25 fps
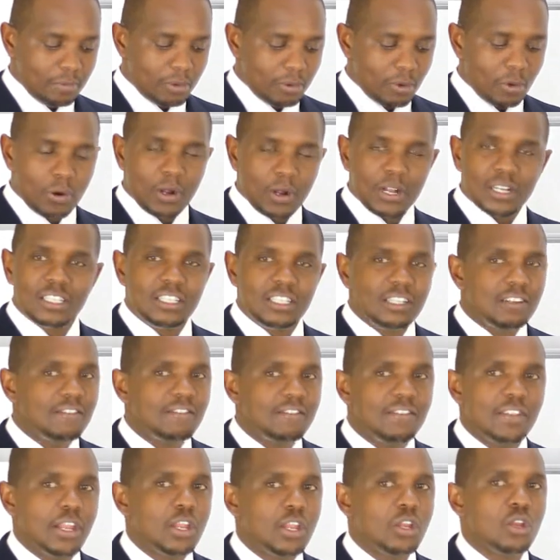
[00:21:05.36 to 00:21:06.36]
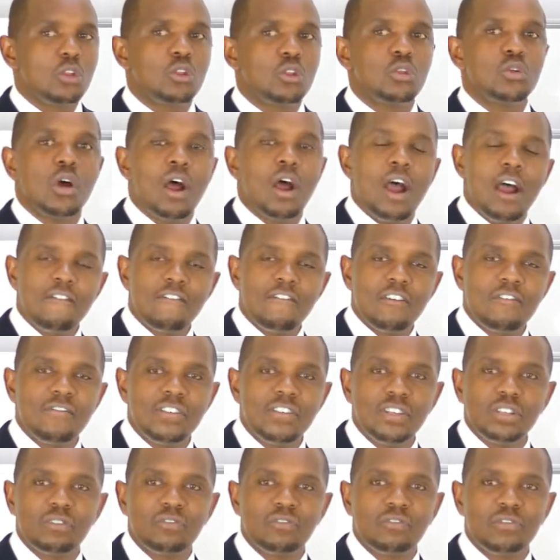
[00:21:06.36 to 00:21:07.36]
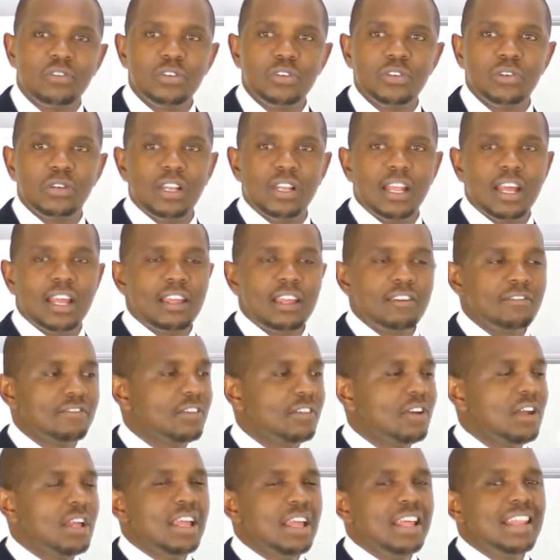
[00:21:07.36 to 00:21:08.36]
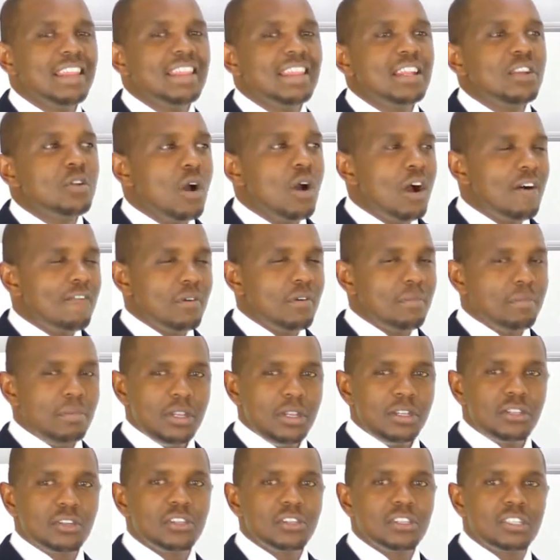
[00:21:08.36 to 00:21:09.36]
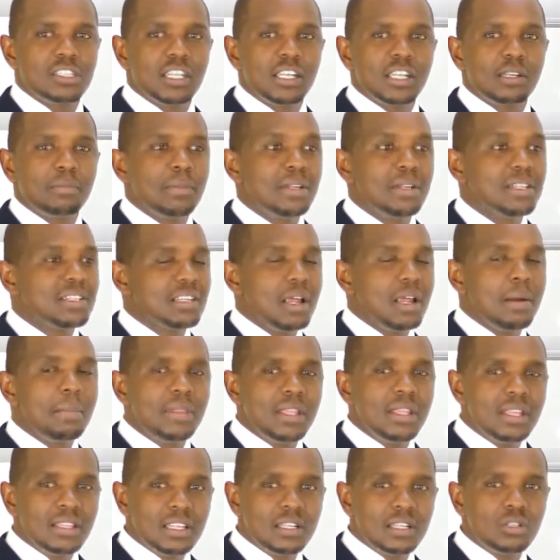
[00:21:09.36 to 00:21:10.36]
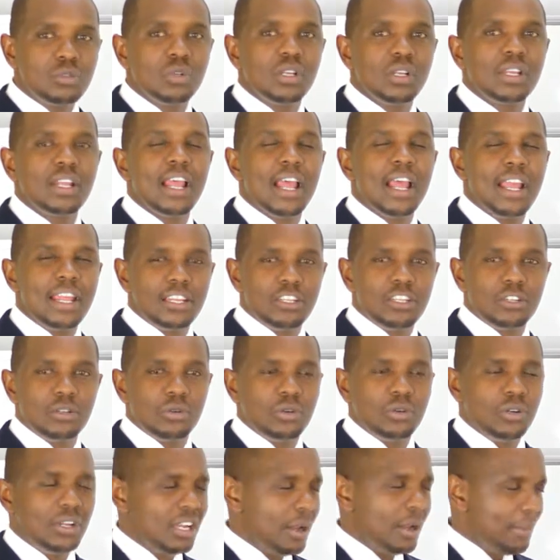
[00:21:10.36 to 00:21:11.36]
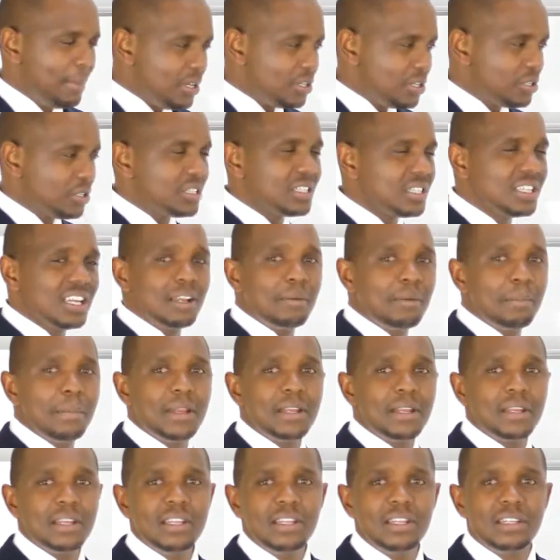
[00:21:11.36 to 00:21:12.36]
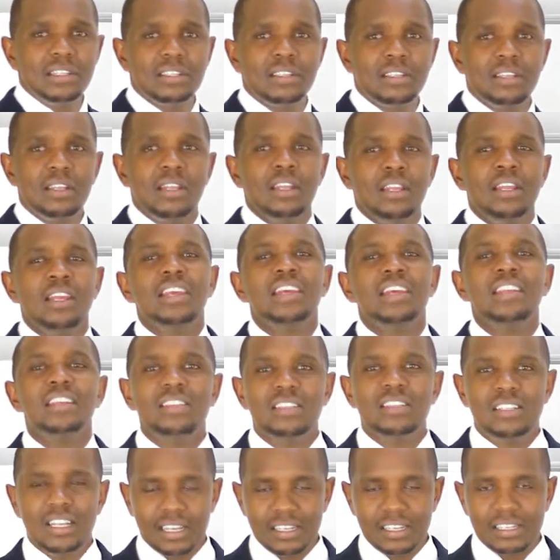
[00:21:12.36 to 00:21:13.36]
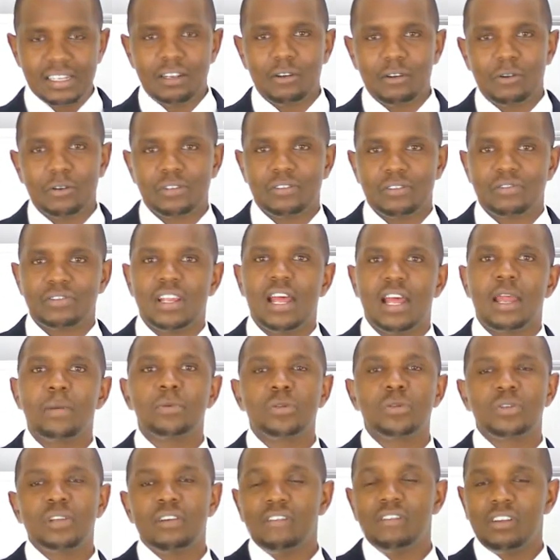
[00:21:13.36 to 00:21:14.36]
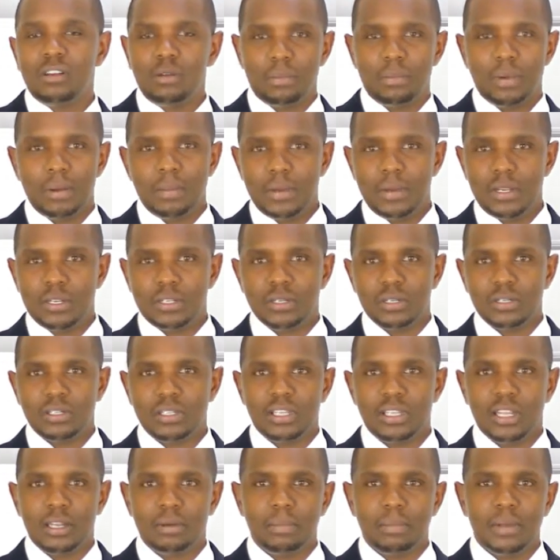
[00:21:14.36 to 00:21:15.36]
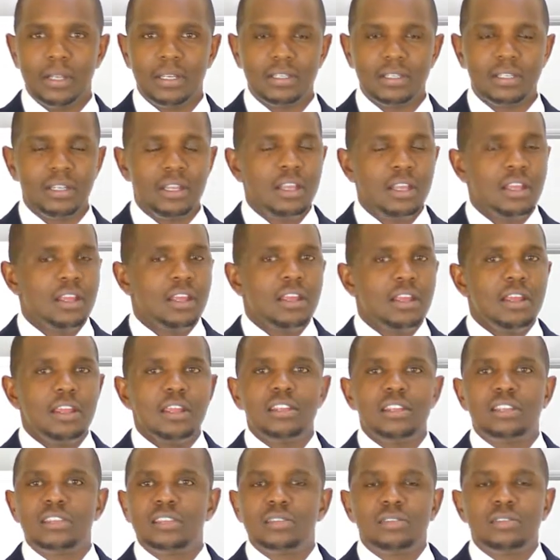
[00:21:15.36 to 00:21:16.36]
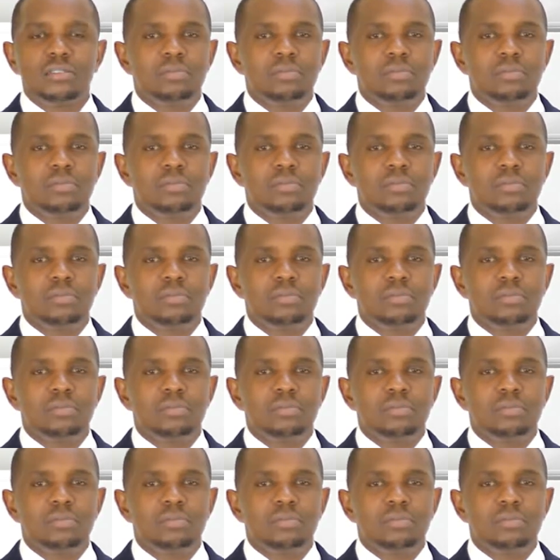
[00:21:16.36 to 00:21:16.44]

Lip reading: proactive, then you have a vision for your life, then you have a mission statement, something that will guide you. And a mission statement it takes a lot of time to develop a mission statement. It